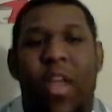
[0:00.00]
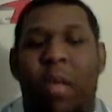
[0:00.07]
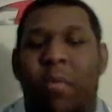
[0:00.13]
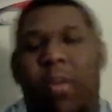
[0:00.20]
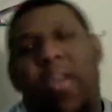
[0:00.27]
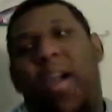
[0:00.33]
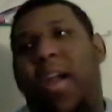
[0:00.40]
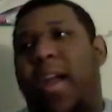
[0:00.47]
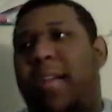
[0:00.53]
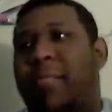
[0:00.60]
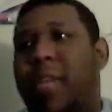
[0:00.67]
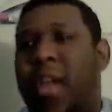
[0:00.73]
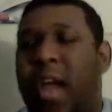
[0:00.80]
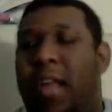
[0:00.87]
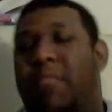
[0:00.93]
And we've
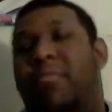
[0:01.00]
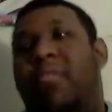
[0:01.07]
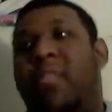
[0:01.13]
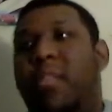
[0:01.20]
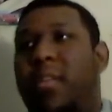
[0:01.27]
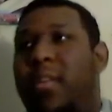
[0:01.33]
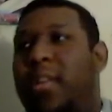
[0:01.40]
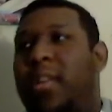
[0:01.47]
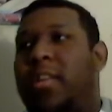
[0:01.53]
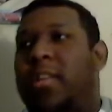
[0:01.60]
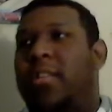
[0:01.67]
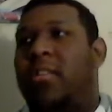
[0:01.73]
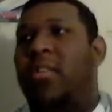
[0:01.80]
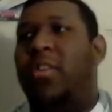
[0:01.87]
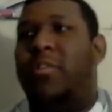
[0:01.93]
gotten word that
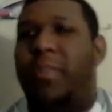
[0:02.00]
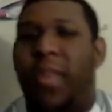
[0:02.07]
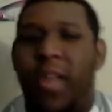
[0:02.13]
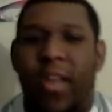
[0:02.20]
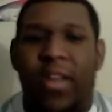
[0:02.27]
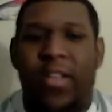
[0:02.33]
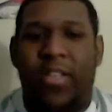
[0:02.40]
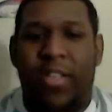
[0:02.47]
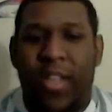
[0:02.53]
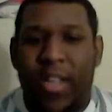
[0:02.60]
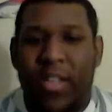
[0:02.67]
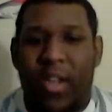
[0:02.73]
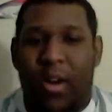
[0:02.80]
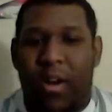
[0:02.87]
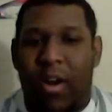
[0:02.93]
there's going to be an
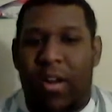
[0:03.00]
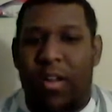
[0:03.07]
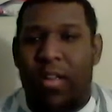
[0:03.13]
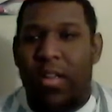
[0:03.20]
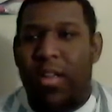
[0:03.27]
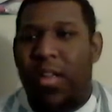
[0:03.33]
Xyz arc,